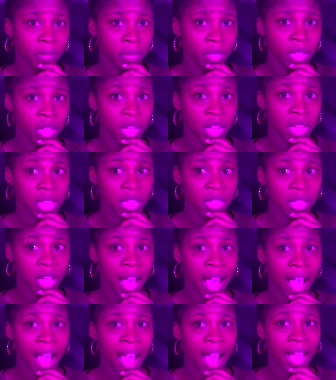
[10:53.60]
because
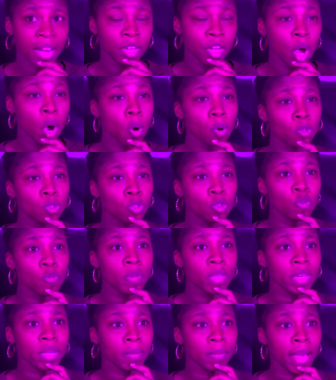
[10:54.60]
I know too
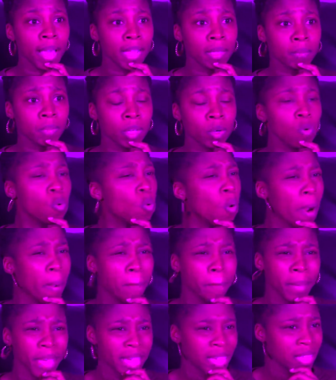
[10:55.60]
many black men who are
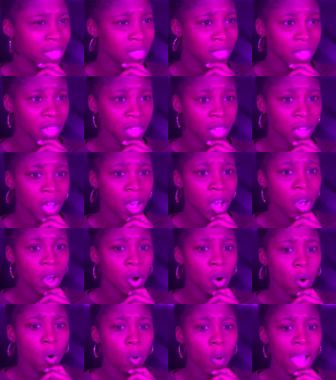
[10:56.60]
amazing,
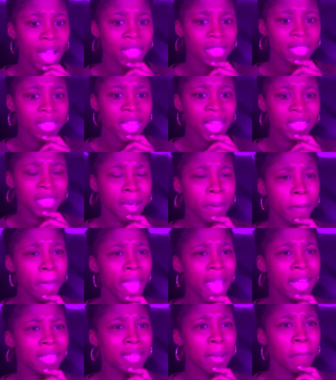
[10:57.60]
who I see
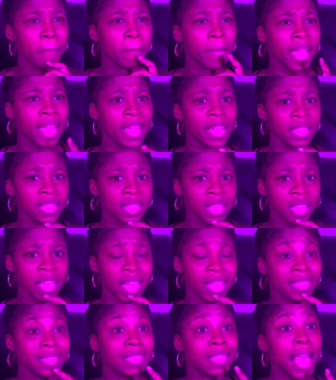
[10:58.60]
as amazing
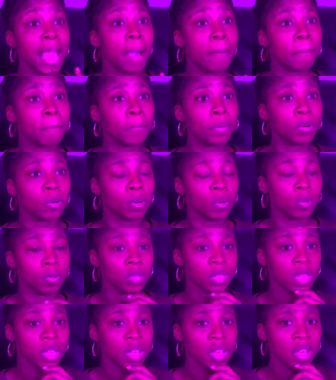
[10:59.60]

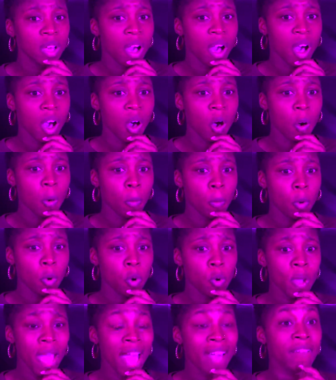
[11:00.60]
examples,
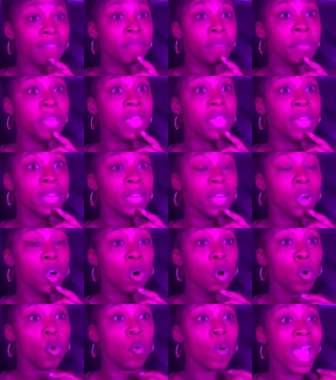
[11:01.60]
who have been
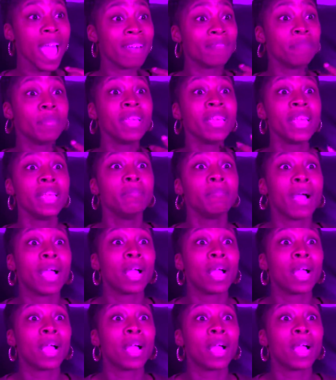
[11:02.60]
in my